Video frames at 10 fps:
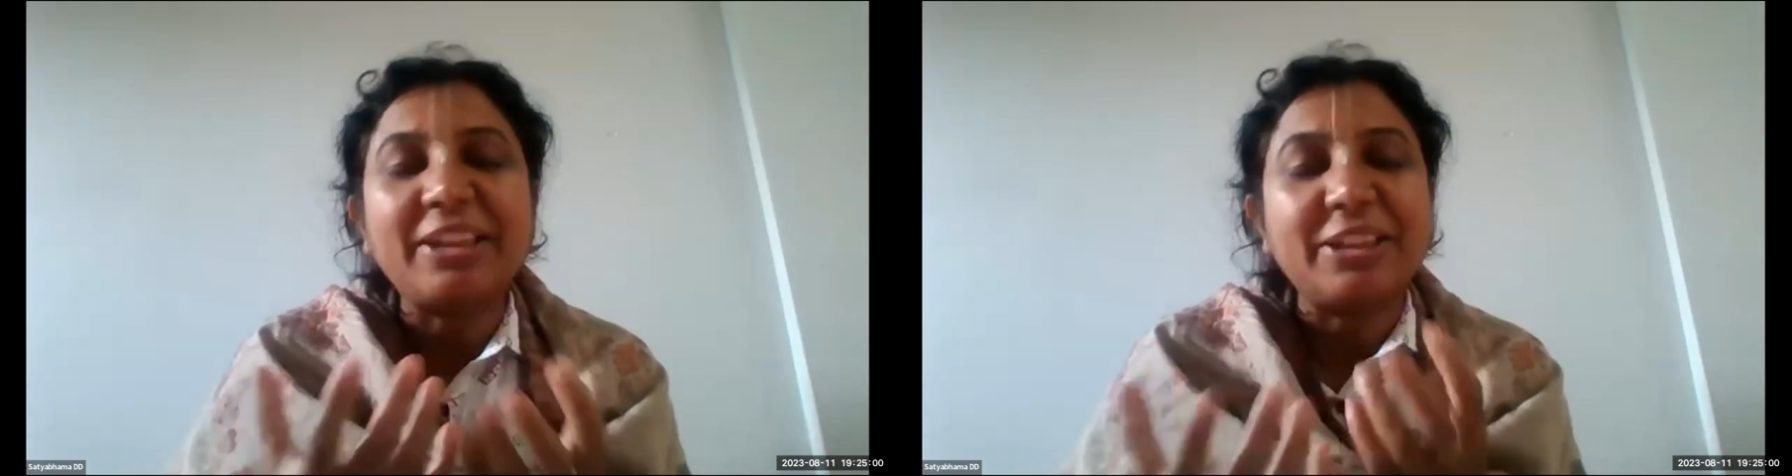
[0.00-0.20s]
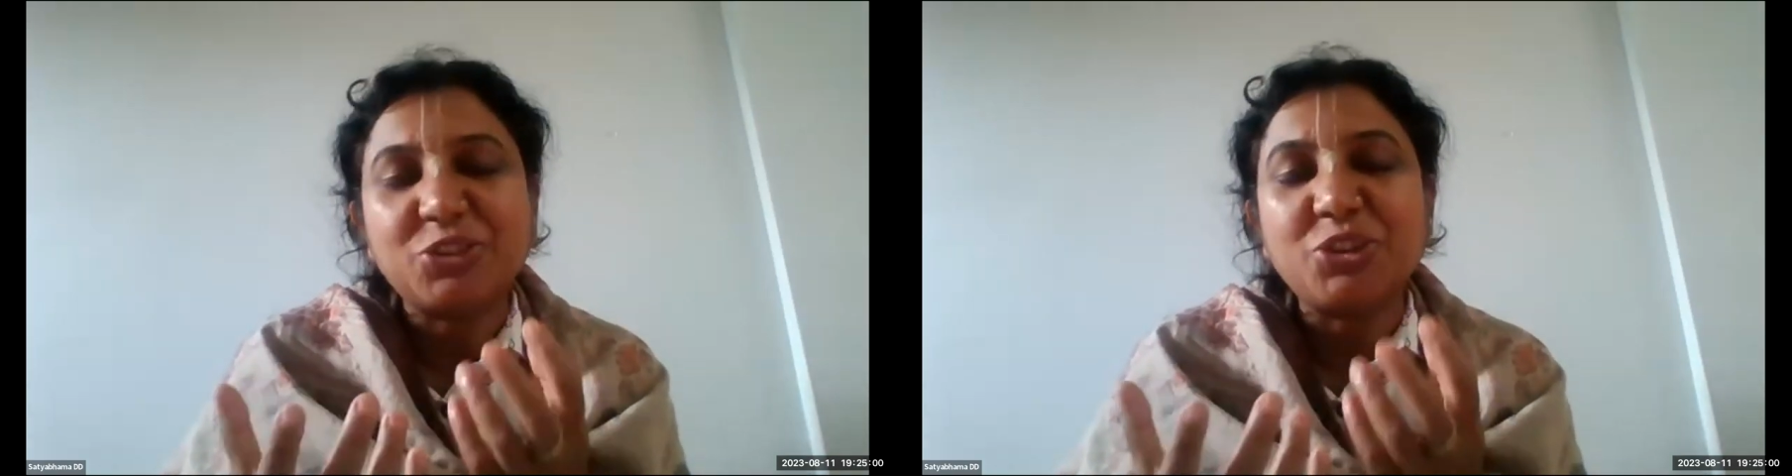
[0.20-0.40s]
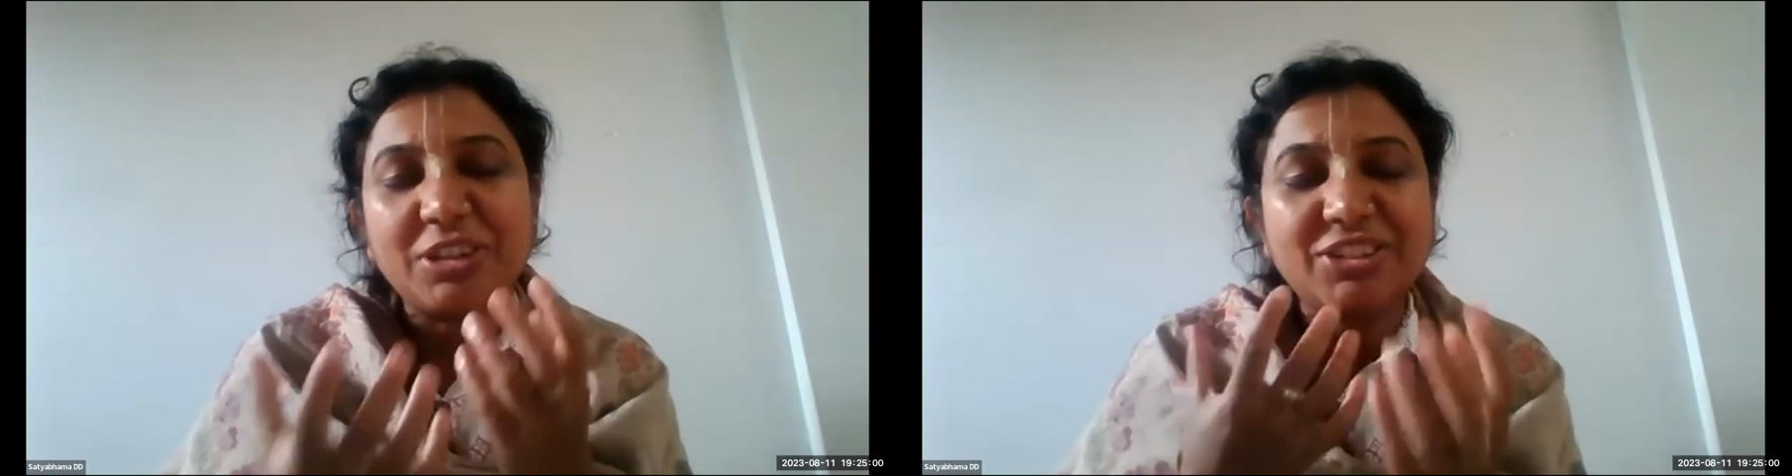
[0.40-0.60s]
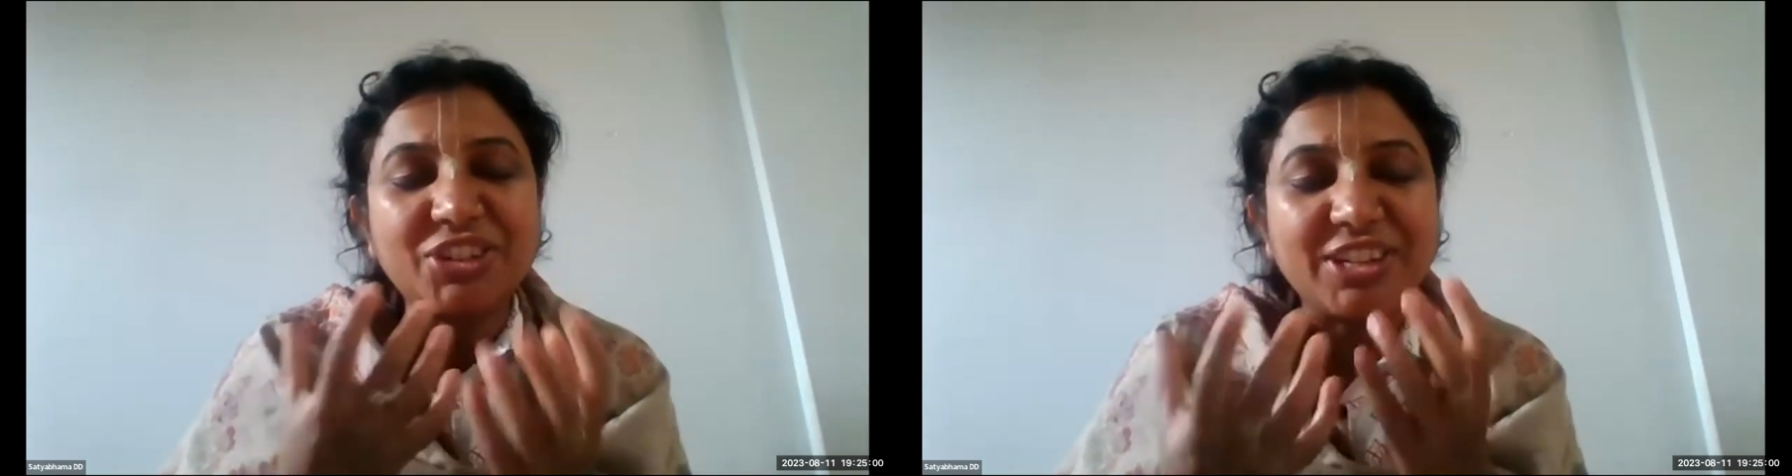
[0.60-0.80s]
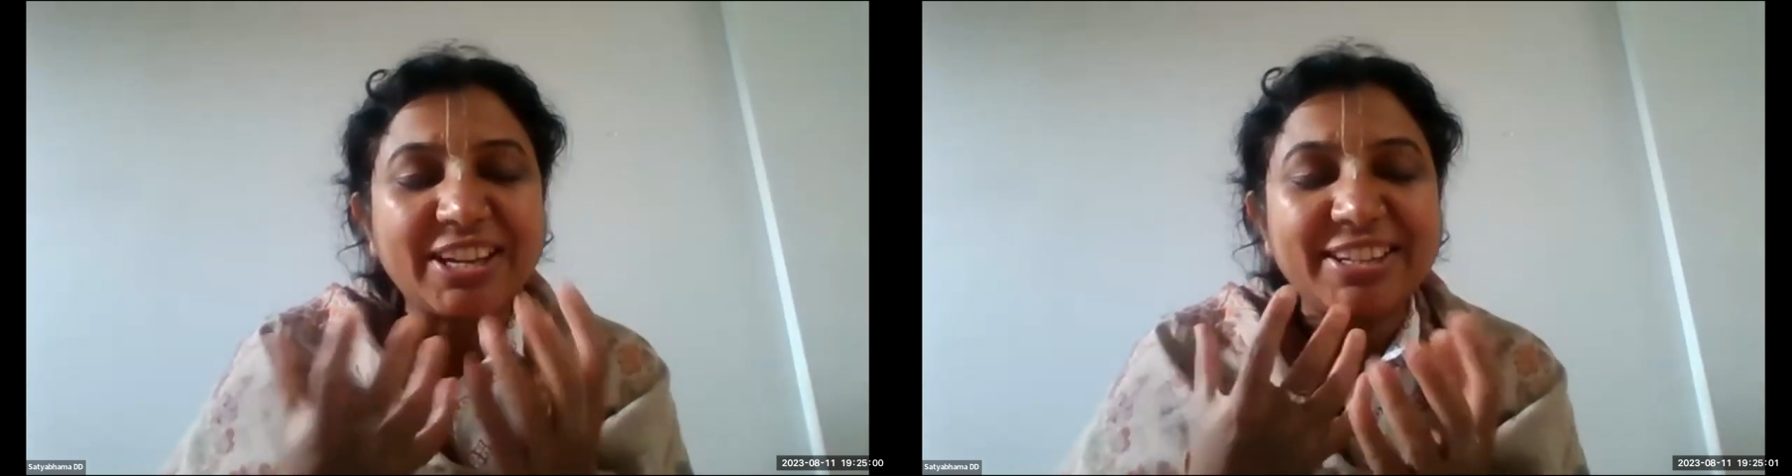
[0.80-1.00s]
like, sorry,
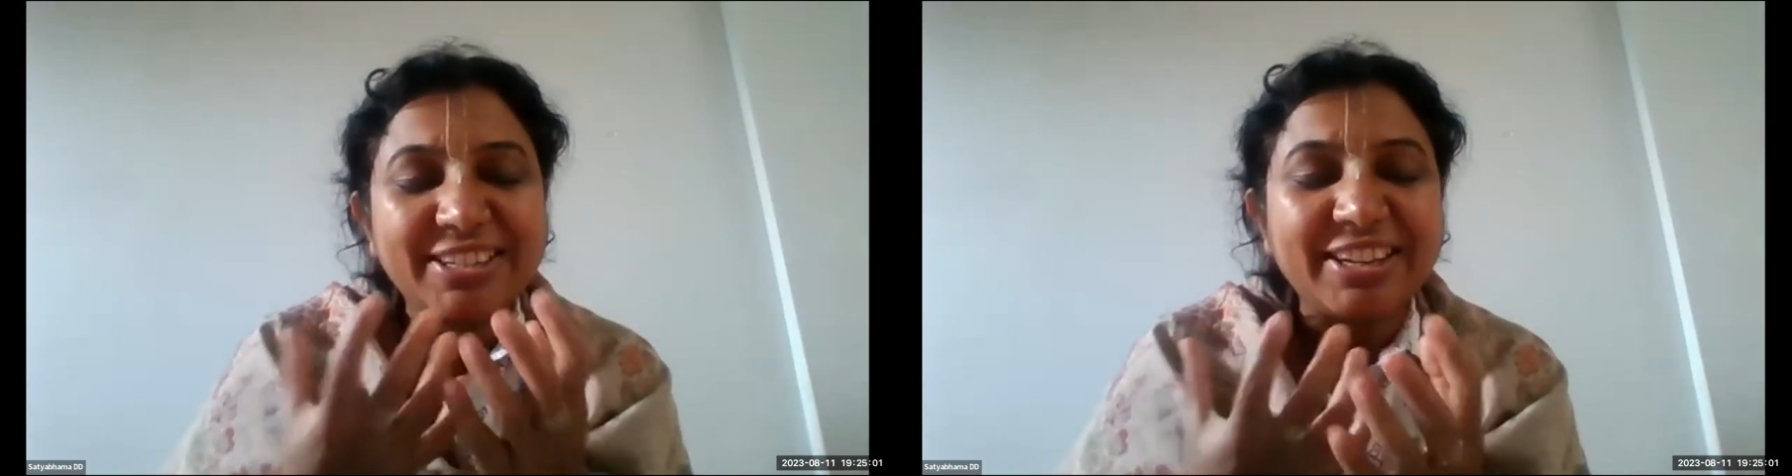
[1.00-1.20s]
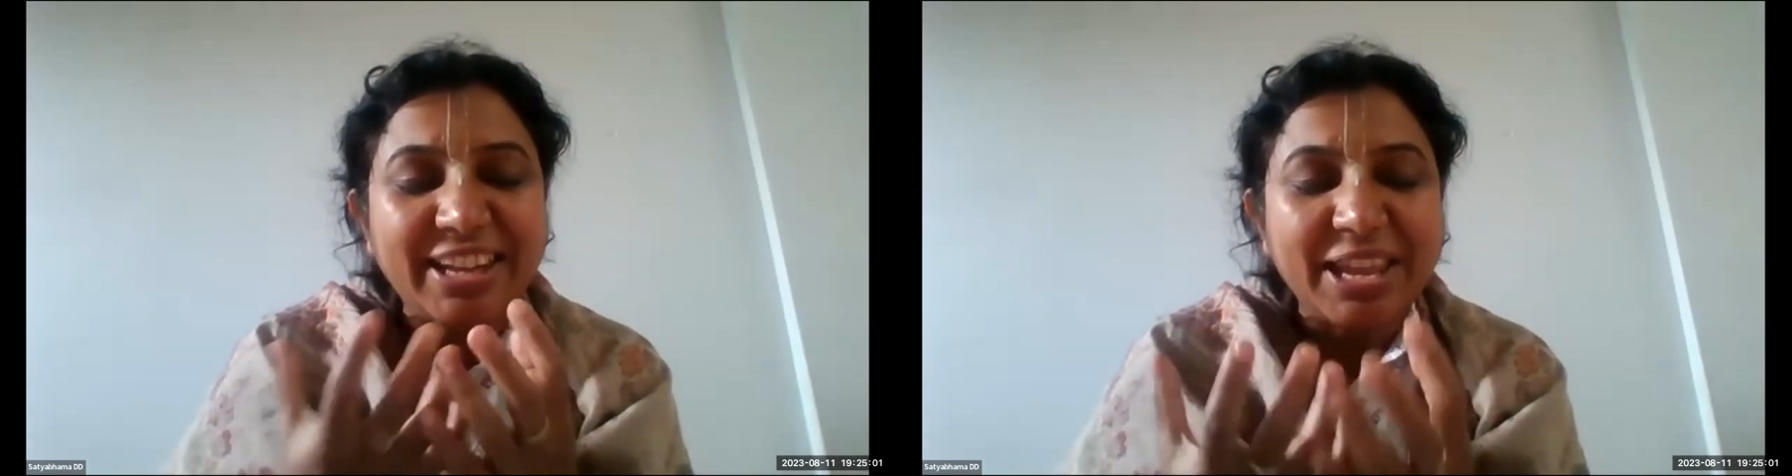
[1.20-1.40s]
Krishna and the